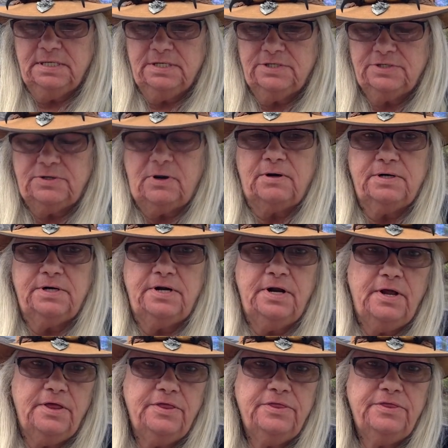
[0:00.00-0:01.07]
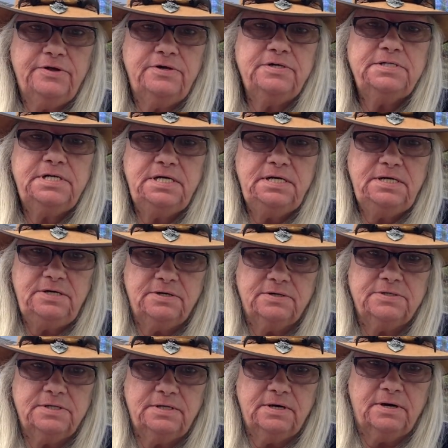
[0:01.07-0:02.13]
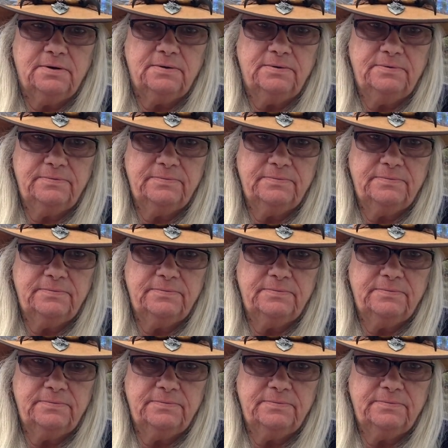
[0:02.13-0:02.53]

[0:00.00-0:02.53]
started 13 years ago.